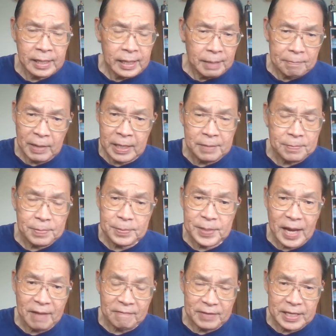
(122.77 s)
many people
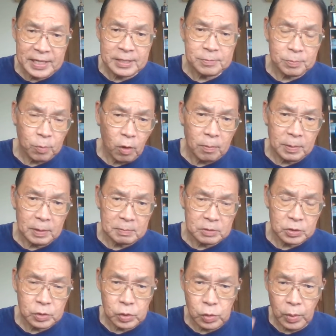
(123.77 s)
have knees problems,
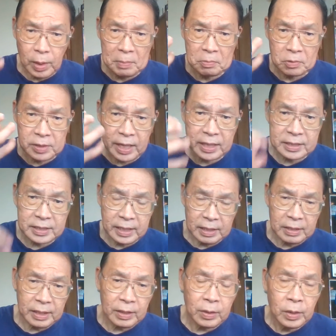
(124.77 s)
so you want products that
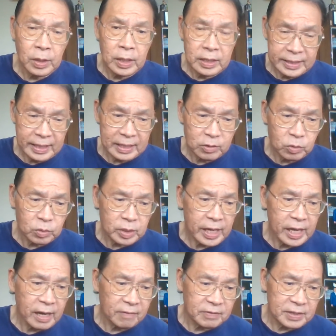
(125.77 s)
take good
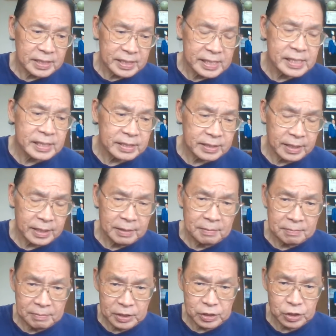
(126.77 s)
care of the knees,
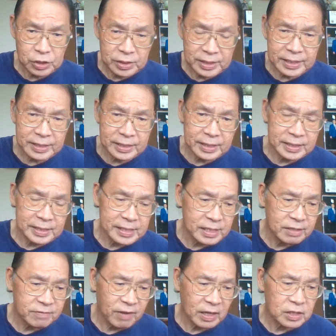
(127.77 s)
make sure that the
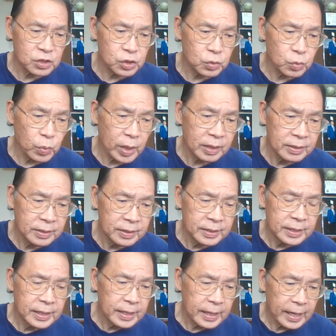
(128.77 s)
knees function well.
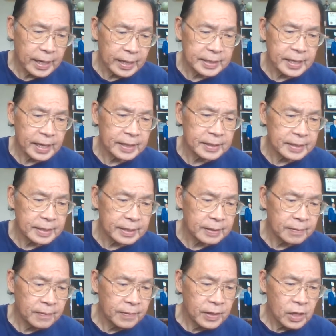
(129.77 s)
And then
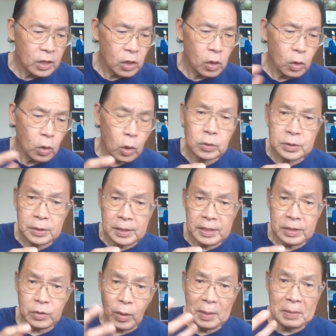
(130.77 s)
colon,
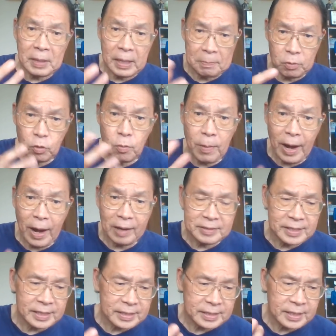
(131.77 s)
you want
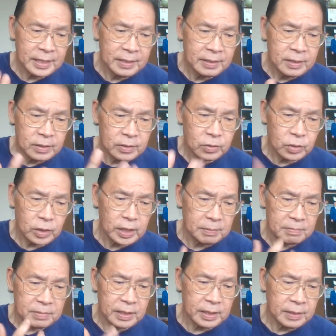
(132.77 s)
probiotics to
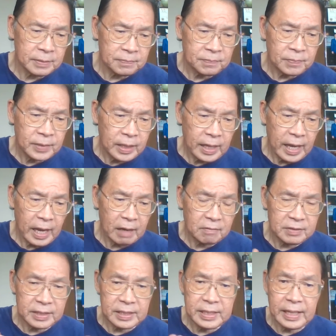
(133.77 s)
keep the
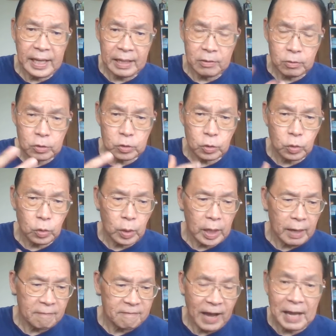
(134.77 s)
healthy, and also
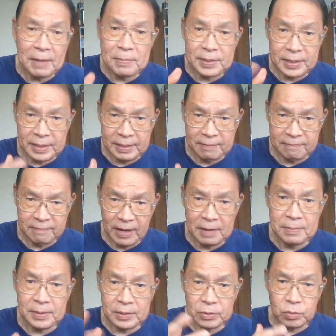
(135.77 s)
fiber
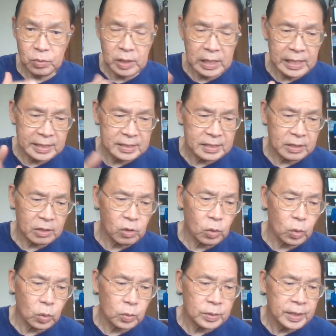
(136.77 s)
to cleanse the
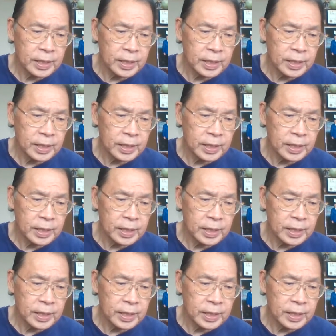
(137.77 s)
colon.